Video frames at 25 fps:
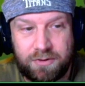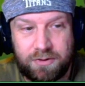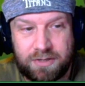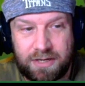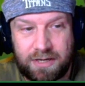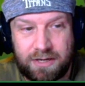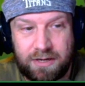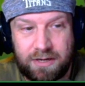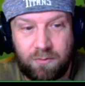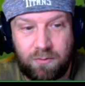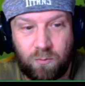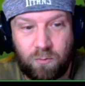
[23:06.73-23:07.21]

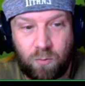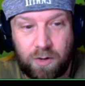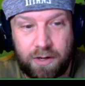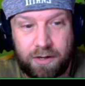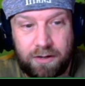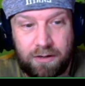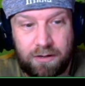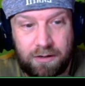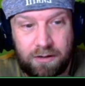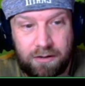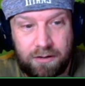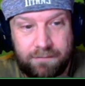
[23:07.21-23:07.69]
thirteen and
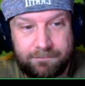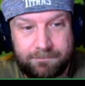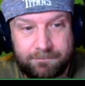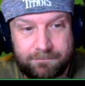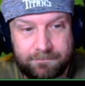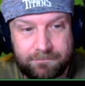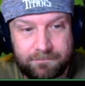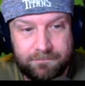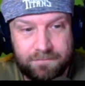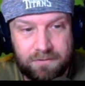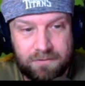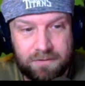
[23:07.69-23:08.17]
one. One,
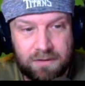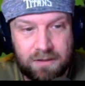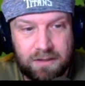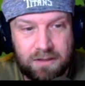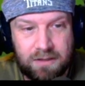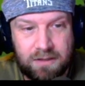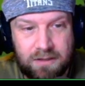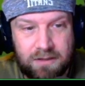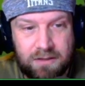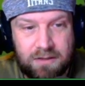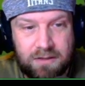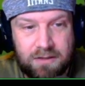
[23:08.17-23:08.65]
yeah.
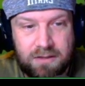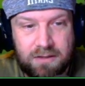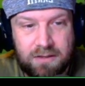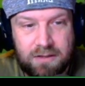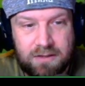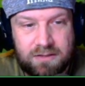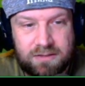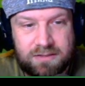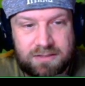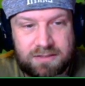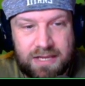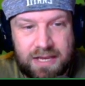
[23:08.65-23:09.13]

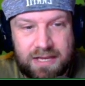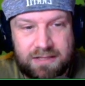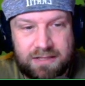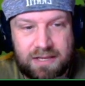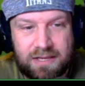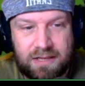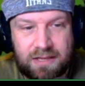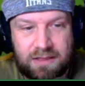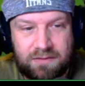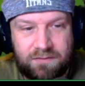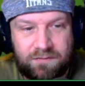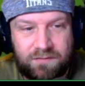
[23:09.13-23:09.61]
Saints
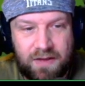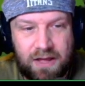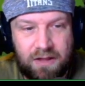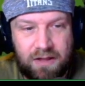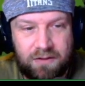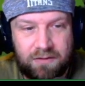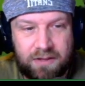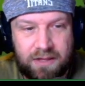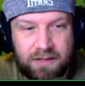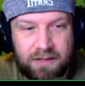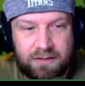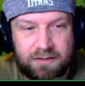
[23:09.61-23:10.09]
at the
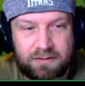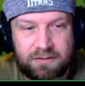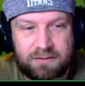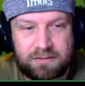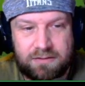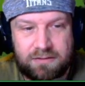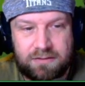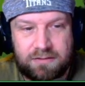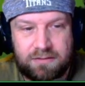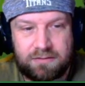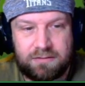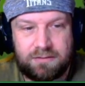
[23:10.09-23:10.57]

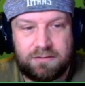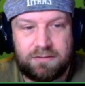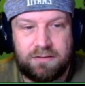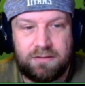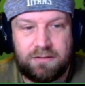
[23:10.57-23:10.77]
Falcons.